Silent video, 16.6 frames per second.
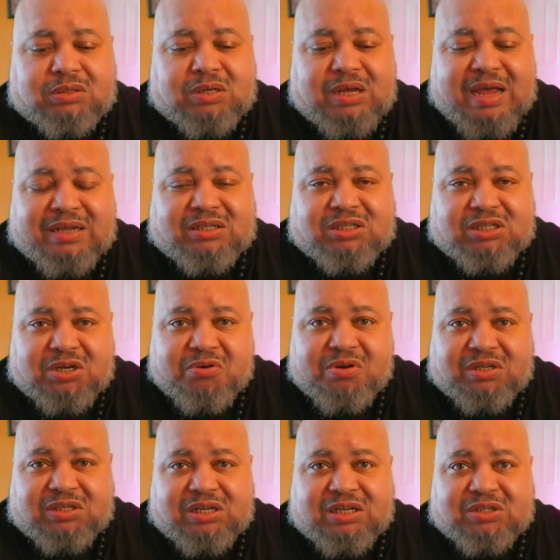as
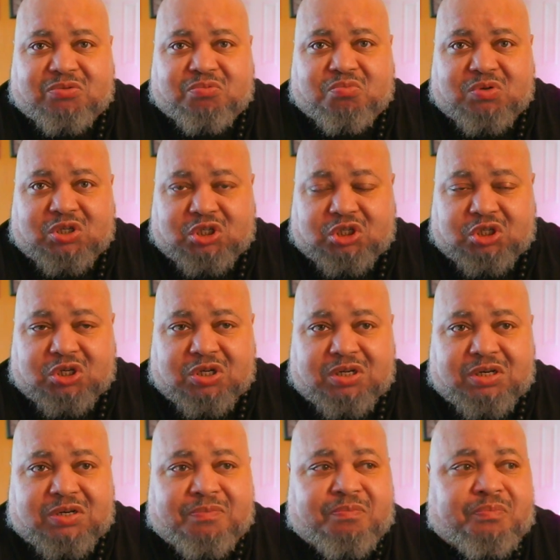serious as we
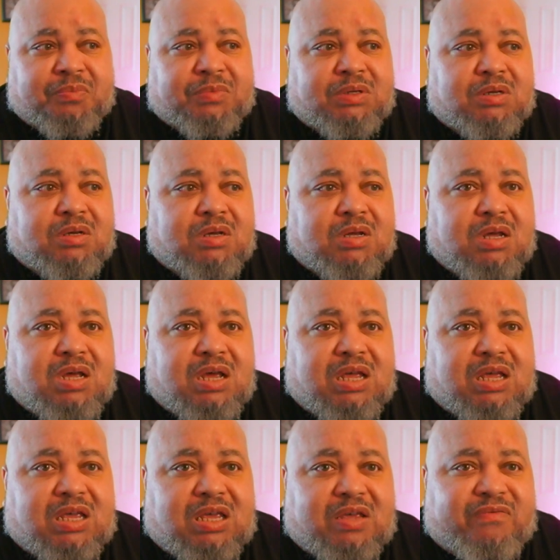should.
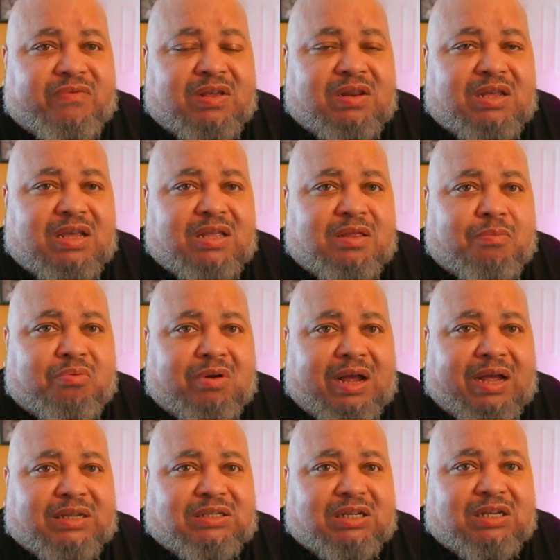Even in the
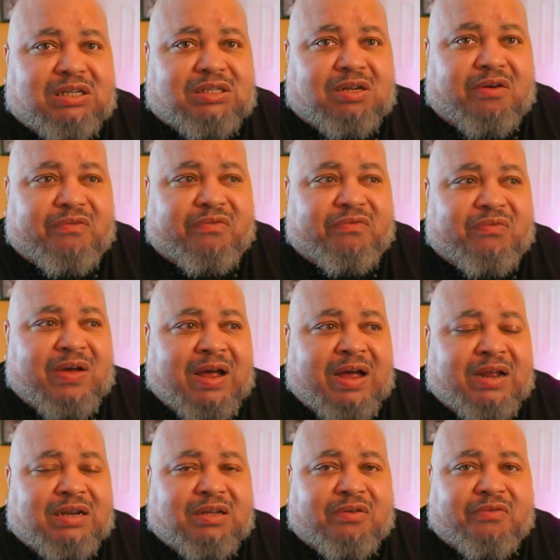process of
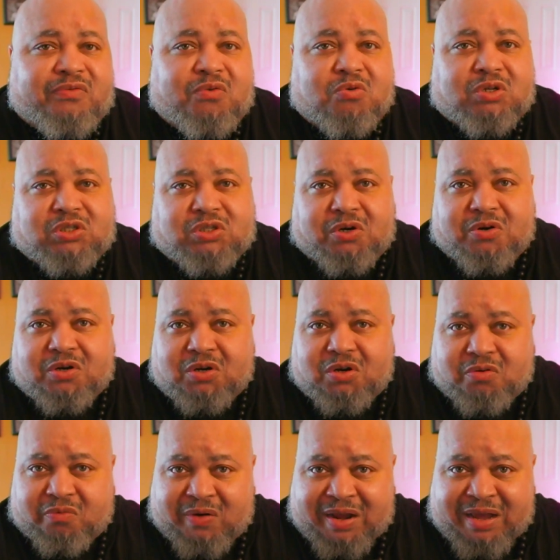filing for certain
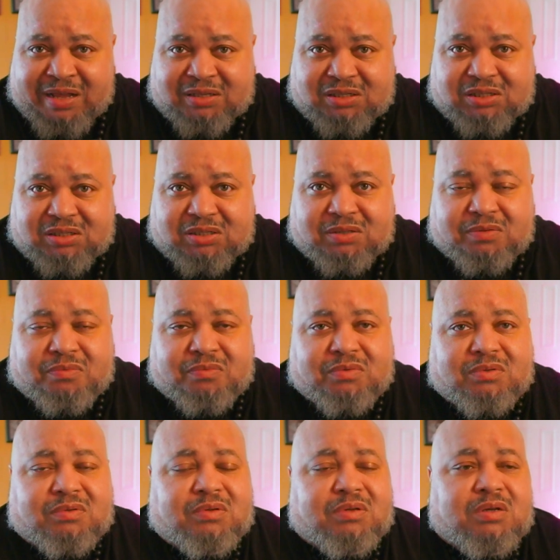grants,
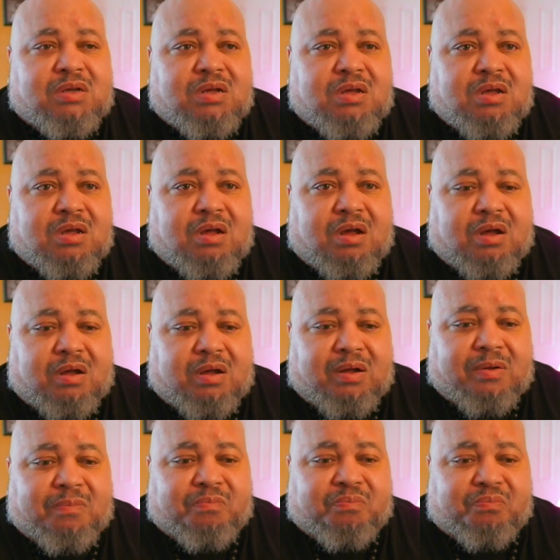
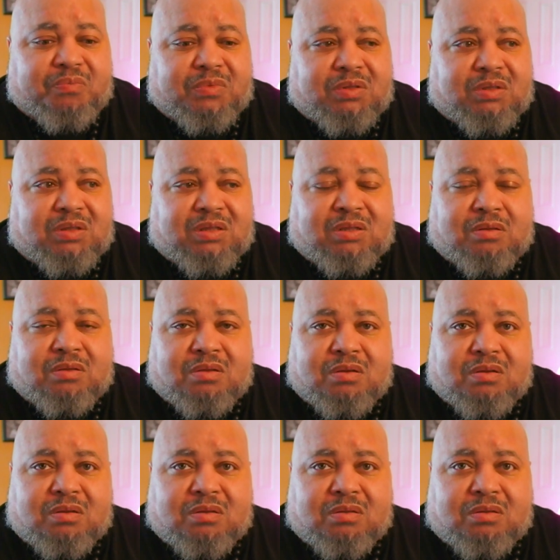um,
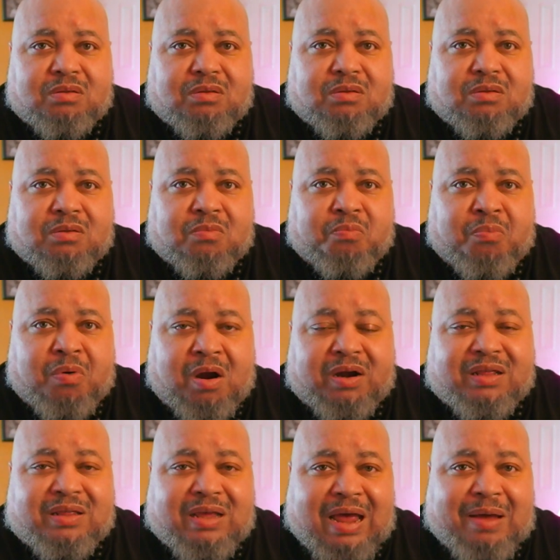part
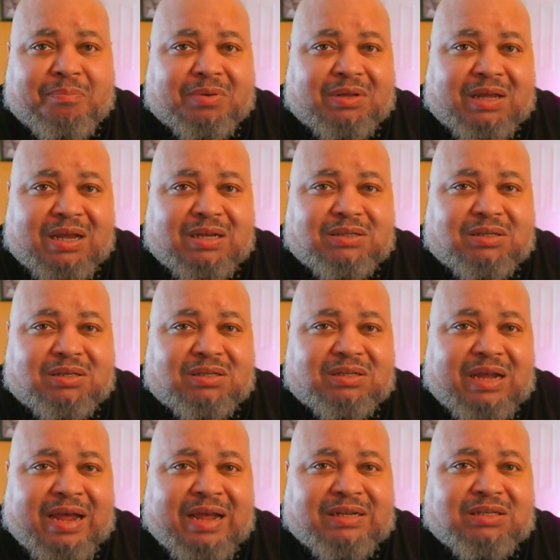of the application is
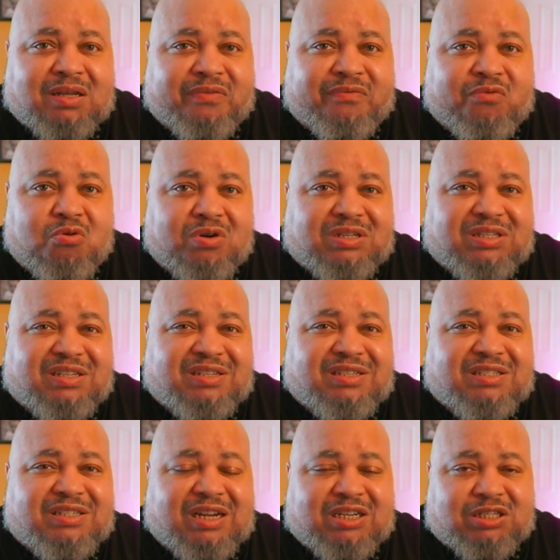asking for a
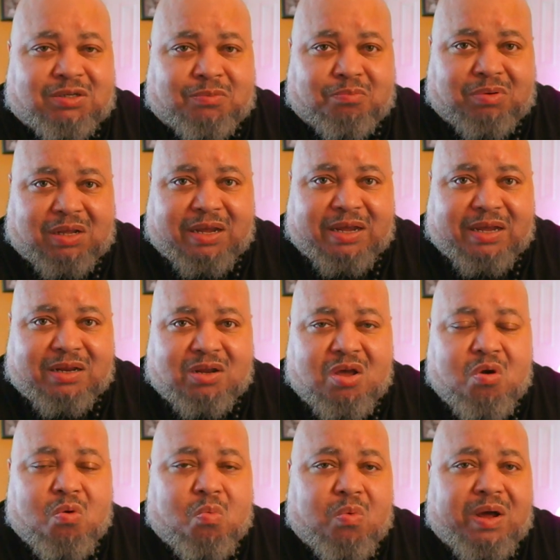succession plan.
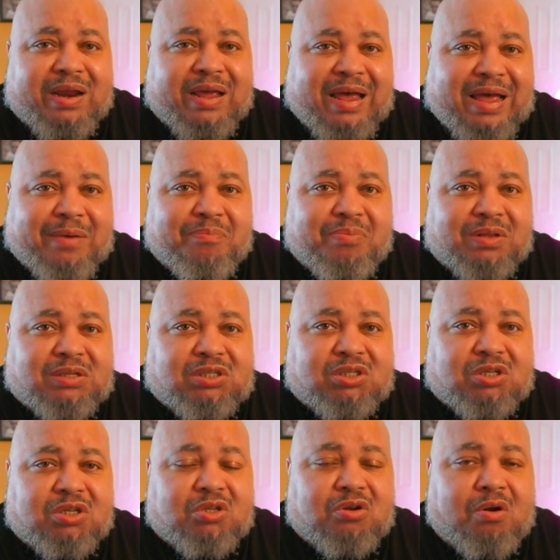What happens
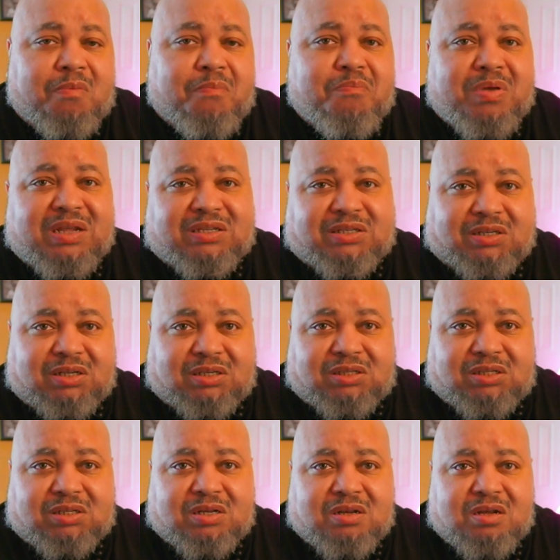to your business,